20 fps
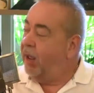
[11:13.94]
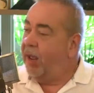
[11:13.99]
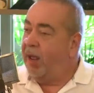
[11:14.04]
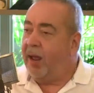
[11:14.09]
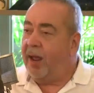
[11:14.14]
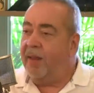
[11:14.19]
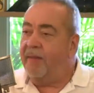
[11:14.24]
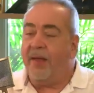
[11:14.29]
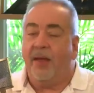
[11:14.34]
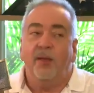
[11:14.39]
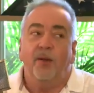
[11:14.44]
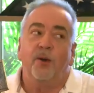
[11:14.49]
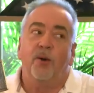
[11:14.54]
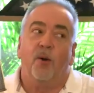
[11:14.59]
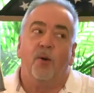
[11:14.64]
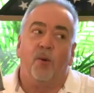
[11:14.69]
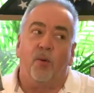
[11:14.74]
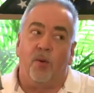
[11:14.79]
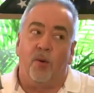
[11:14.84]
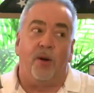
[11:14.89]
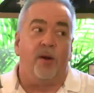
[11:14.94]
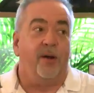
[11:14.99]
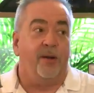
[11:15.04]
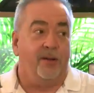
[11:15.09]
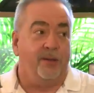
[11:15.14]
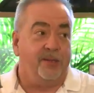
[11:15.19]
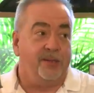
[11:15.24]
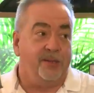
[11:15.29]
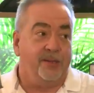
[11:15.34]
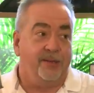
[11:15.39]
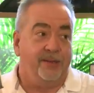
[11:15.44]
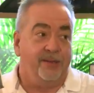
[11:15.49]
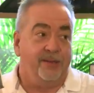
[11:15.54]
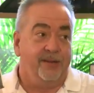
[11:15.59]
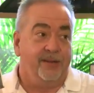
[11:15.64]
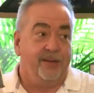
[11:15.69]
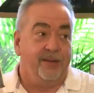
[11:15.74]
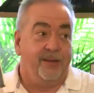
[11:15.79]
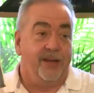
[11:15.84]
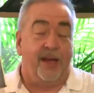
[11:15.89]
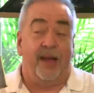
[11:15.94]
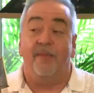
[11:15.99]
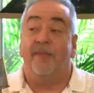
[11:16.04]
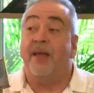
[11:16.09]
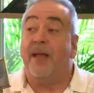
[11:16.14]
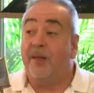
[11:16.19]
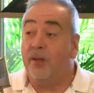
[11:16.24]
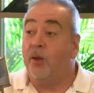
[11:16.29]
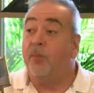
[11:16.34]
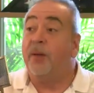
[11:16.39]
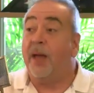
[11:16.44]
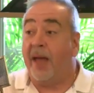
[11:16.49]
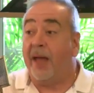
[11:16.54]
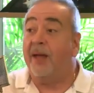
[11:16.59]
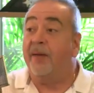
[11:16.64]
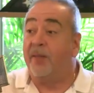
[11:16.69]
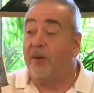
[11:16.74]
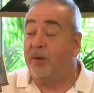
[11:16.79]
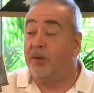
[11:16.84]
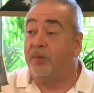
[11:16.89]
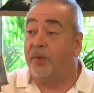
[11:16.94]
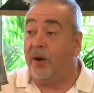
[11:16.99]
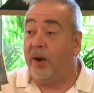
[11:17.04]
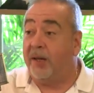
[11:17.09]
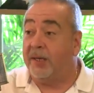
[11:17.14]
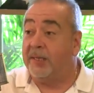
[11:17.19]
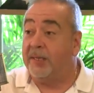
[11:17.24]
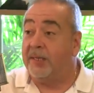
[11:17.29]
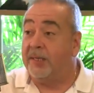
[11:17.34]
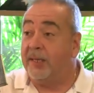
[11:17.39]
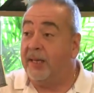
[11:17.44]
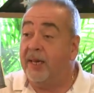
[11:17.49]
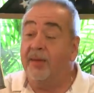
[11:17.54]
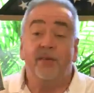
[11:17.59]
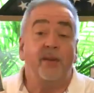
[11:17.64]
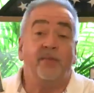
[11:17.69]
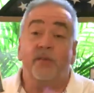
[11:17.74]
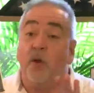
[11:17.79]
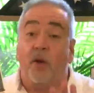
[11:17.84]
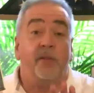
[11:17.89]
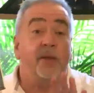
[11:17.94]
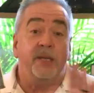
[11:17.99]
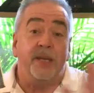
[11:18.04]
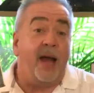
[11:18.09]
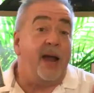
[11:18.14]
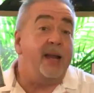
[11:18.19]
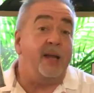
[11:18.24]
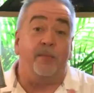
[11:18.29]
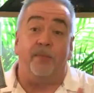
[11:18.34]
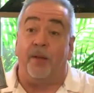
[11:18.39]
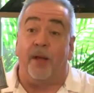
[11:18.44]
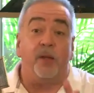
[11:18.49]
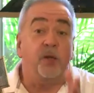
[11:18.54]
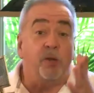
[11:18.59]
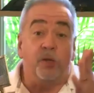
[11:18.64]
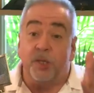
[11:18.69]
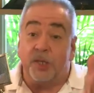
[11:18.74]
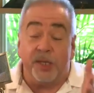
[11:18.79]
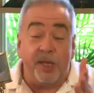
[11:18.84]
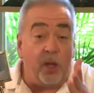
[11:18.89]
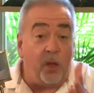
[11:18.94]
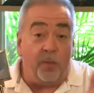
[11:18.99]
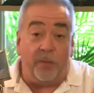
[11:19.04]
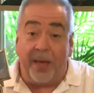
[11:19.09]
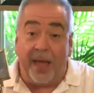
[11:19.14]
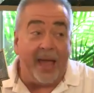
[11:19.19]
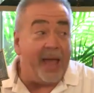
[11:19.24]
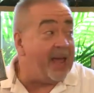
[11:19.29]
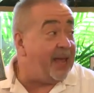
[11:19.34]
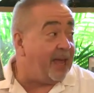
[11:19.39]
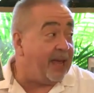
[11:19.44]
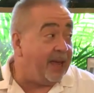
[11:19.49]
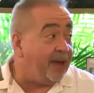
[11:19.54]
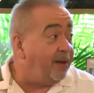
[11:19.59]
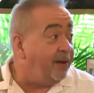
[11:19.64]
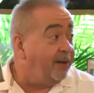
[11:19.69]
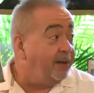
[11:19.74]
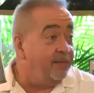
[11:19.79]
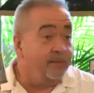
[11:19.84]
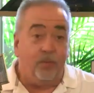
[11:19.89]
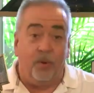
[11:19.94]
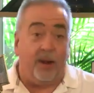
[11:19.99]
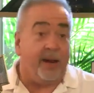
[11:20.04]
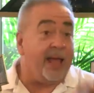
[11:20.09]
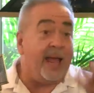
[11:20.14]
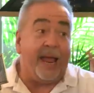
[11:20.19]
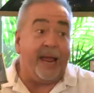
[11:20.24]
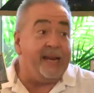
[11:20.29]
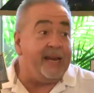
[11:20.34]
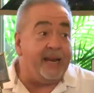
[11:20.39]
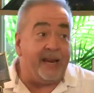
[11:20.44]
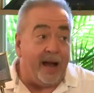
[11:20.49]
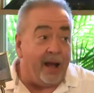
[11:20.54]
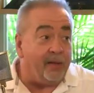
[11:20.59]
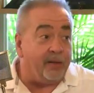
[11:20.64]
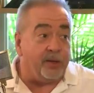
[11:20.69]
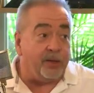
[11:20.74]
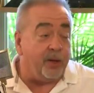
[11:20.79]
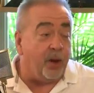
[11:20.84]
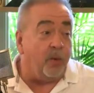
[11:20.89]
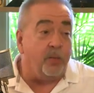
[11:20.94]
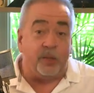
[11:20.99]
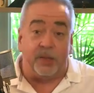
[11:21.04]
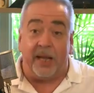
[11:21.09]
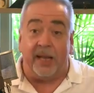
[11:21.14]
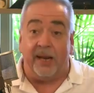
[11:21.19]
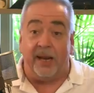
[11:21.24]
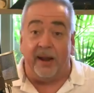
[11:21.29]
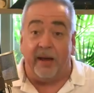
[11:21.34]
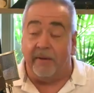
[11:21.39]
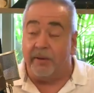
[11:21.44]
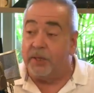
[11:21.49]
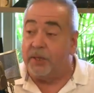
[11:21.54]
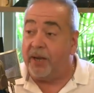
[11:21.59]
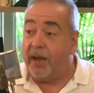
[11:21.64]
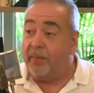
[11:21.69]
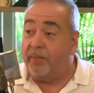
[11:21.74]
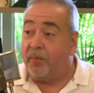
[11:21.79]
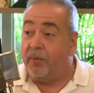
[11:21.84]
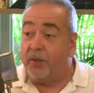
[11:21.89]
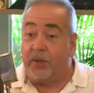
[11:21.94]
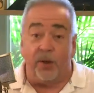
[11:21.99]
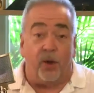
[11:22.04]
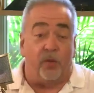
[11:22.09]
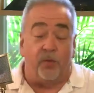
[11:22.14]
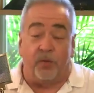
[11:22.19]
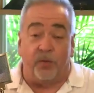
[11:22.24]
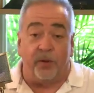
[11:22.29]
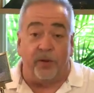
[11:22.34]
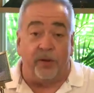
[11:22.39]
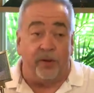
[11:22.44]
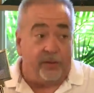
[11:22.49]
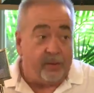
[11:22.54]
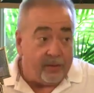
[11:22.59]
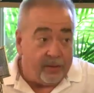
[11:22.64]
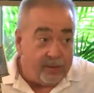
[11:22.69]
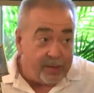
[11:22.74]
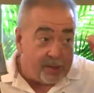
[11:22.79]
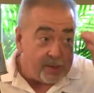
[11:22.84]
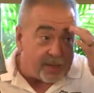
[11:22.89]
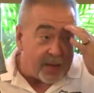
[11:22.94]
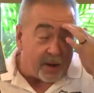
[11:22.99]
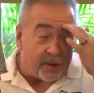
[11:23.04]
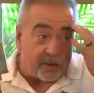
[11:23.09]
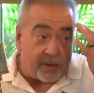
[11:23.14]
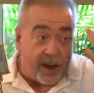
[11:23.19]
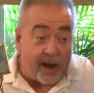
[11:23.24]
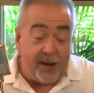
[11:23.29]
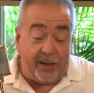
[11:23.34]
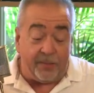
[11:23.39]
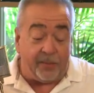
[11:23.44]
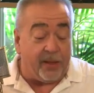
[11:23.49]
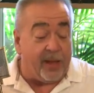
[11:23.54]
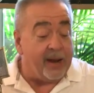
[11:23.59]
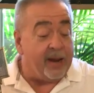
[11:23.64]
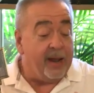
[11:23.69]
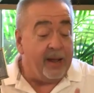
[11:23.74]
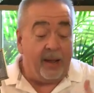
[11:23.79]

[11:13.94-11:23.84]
And then you go to World. And then you're paying those prices. Even if you're on the dining plan, you're still paying, $80, almost $80 a day per adult for the standard dining plan.